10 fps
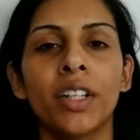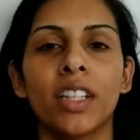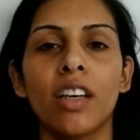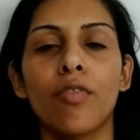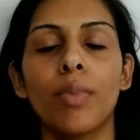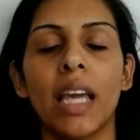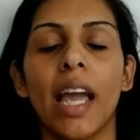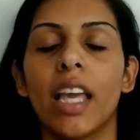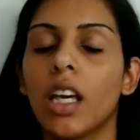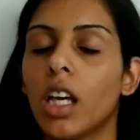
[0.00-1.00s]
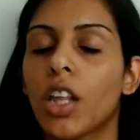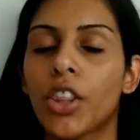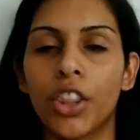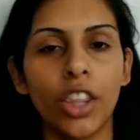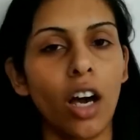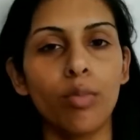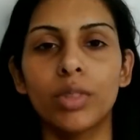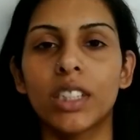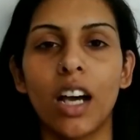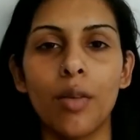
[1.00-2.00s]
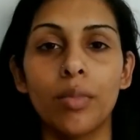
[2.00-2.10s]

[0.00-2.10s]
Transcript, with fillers: Give me a thumbs up,